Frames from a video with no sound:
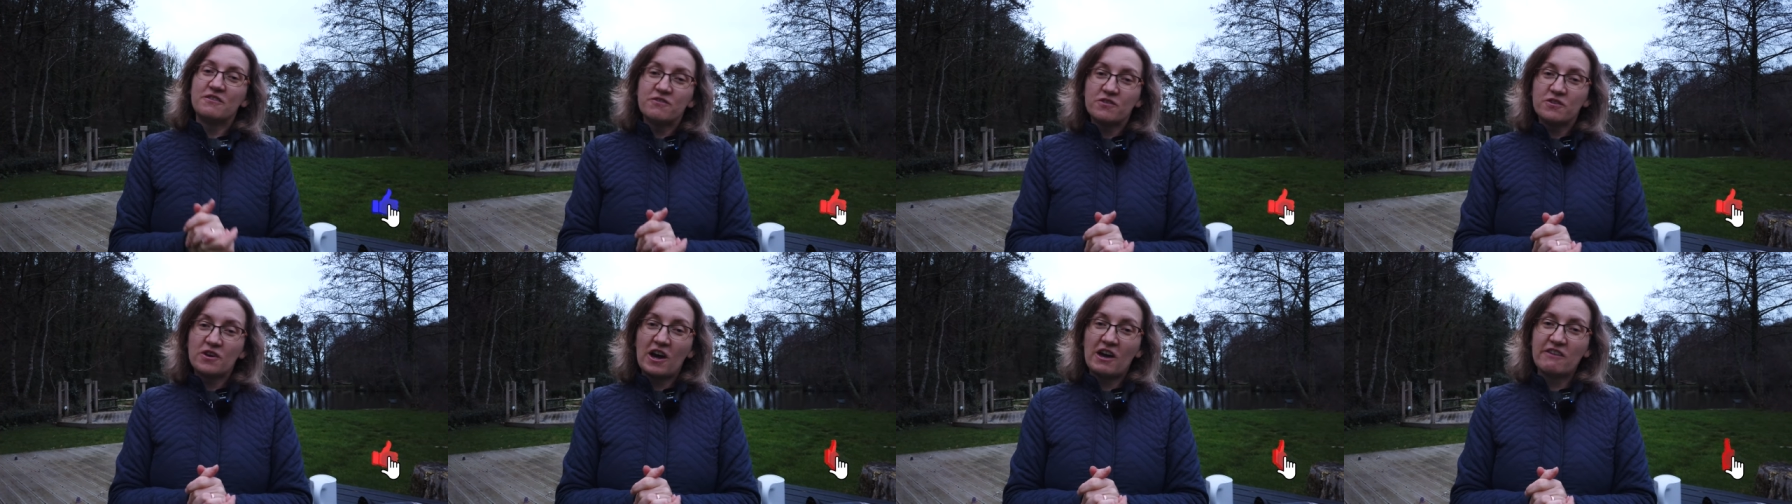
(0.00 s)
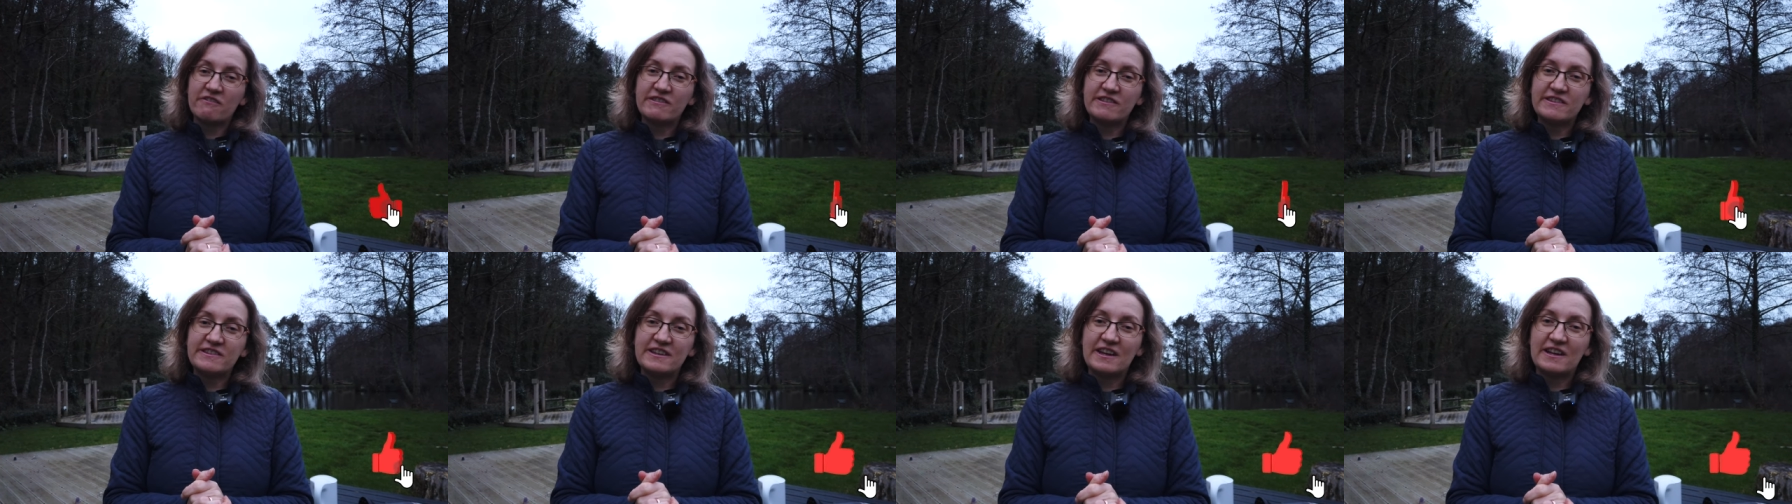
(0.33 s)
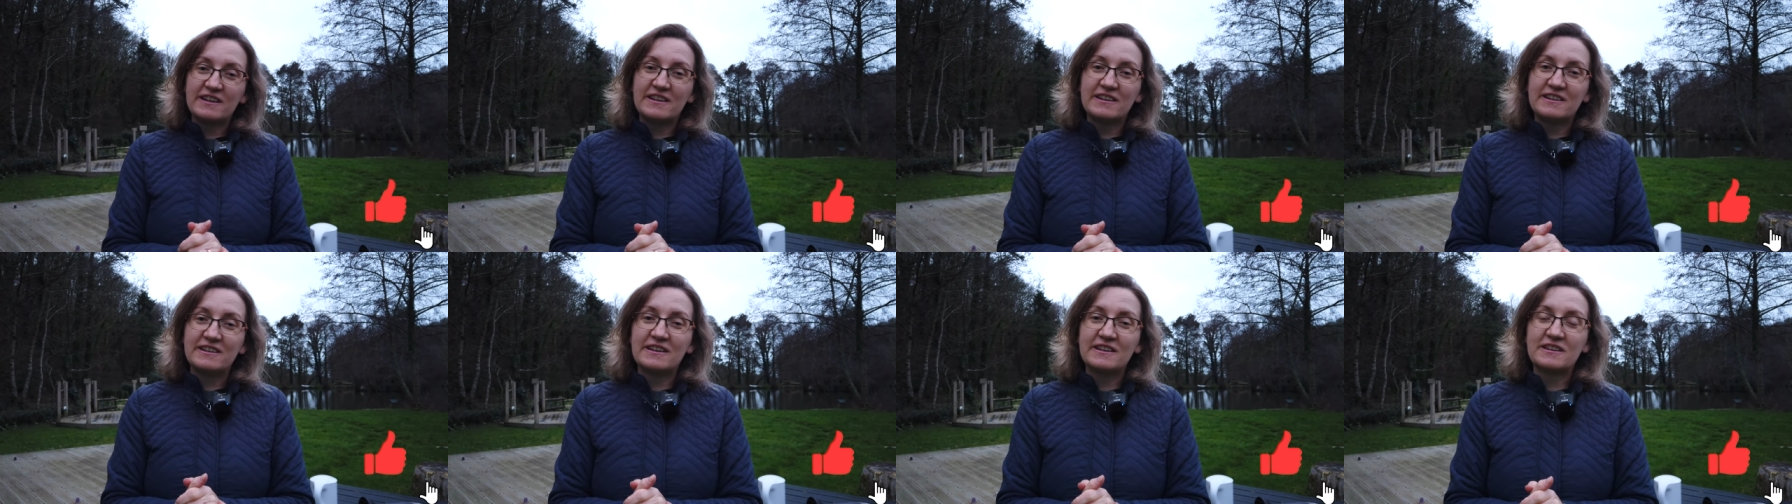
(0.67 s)
If you haven't
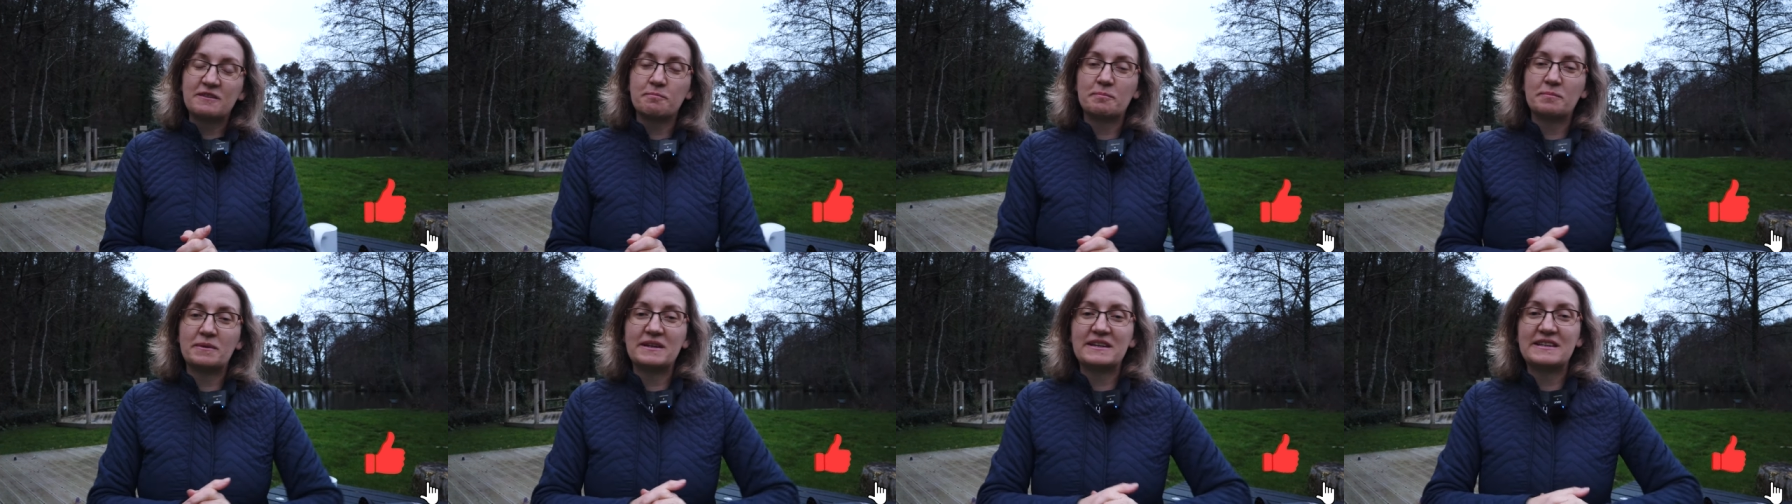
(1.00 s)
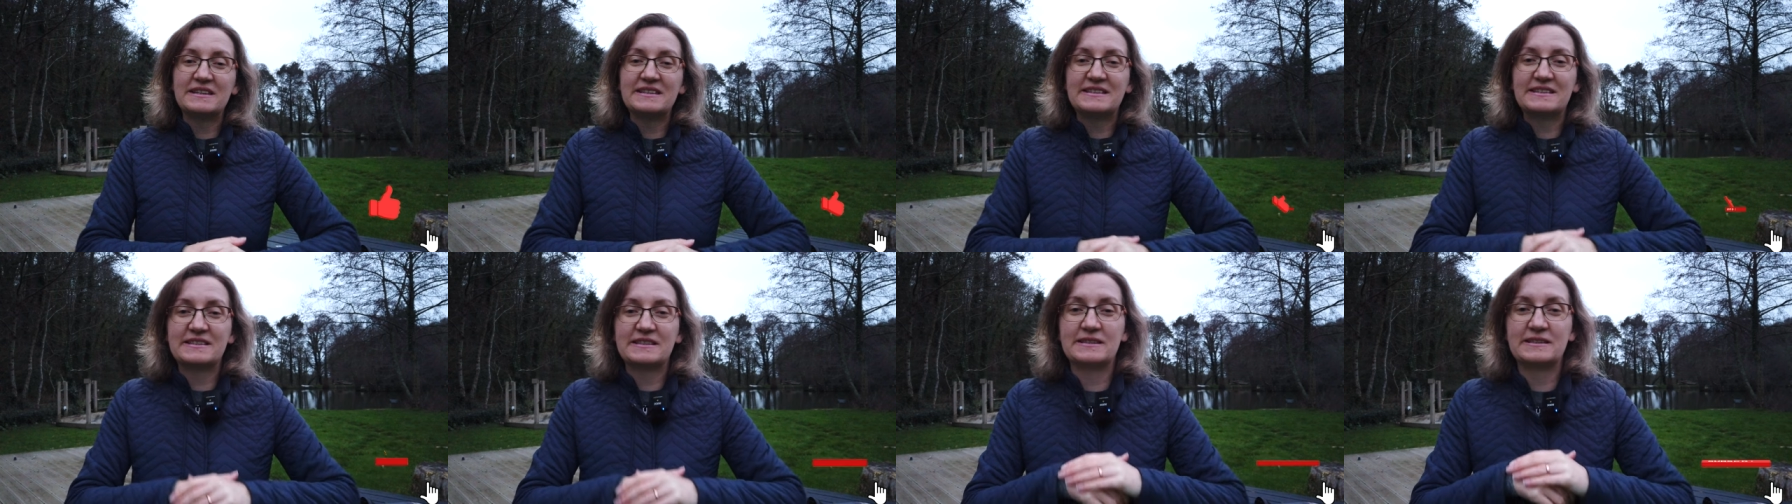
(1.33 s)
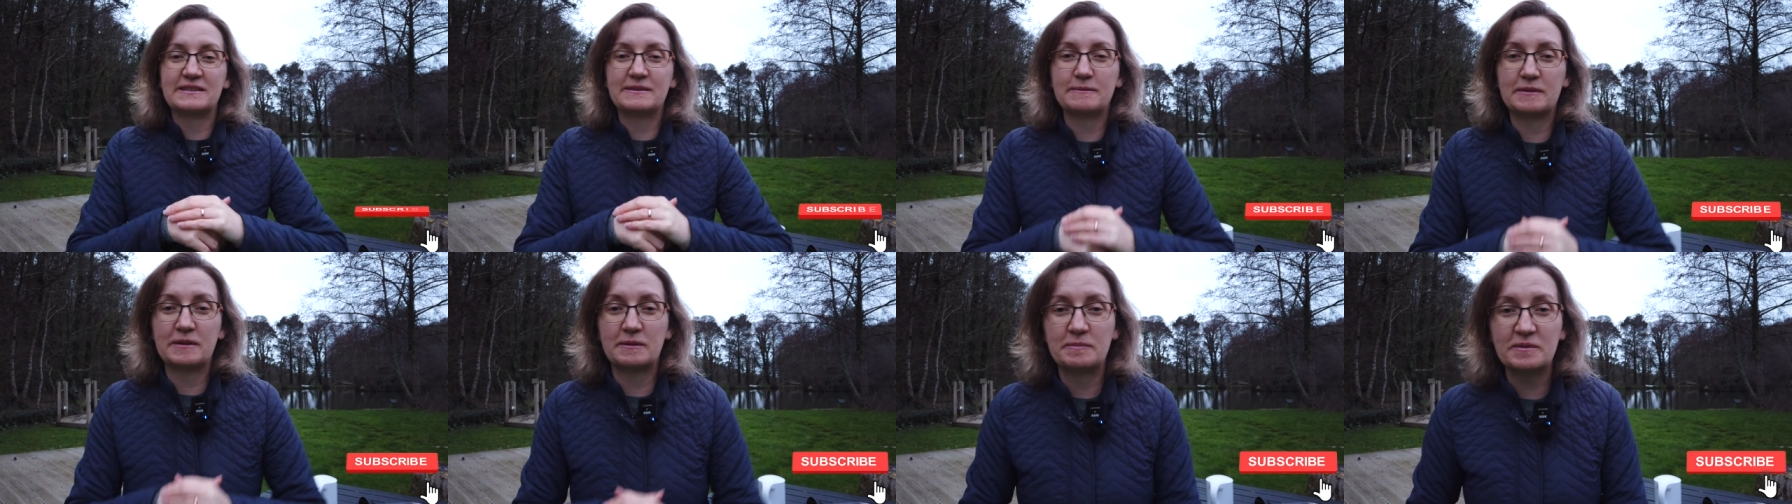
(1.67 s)
done it yet, please
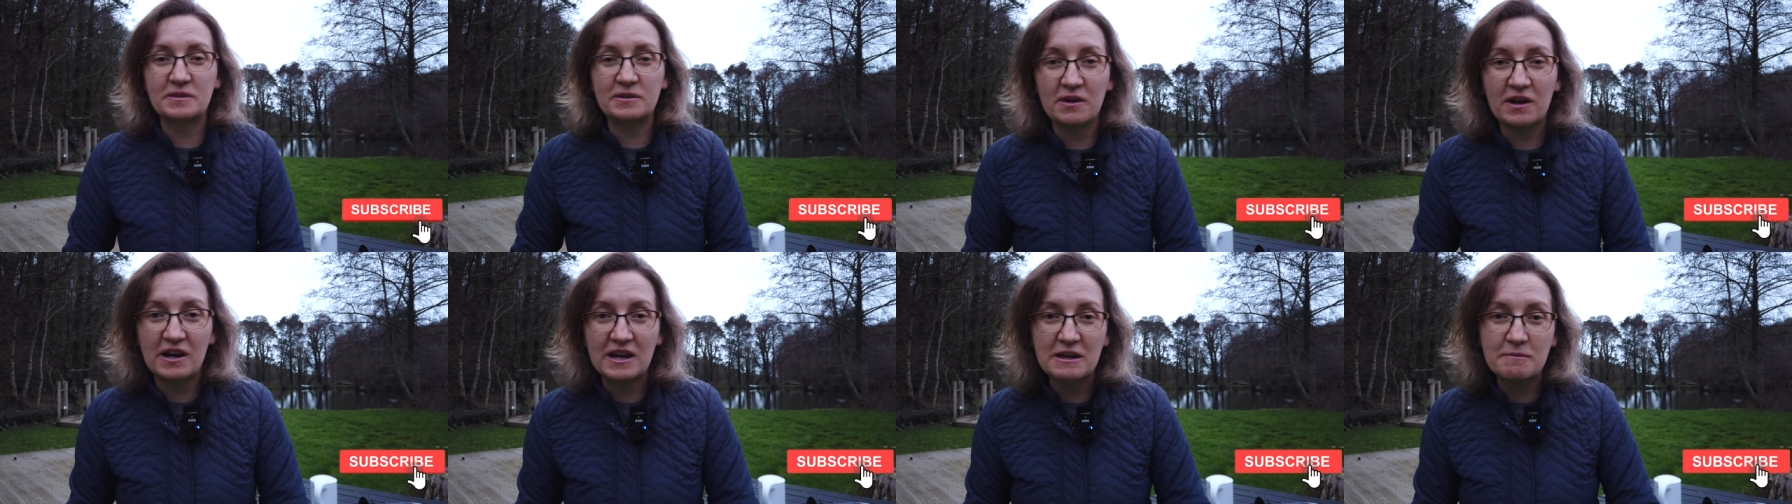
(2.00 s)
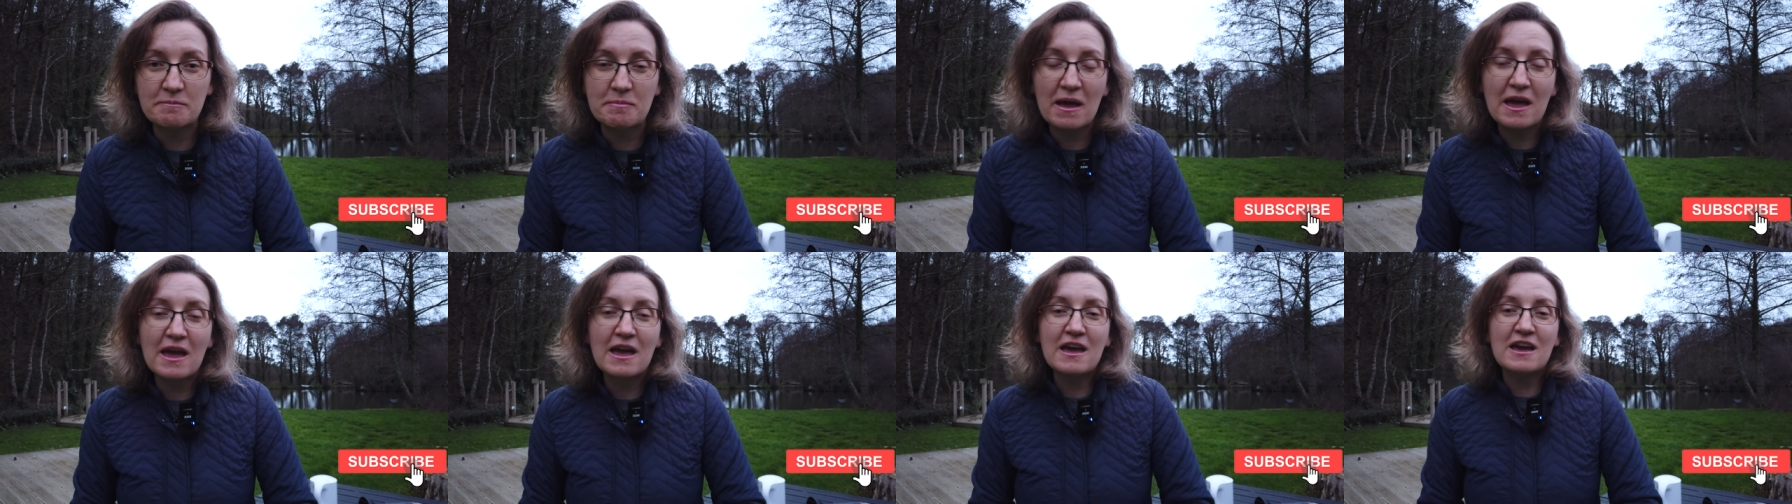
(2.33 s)
subscribe.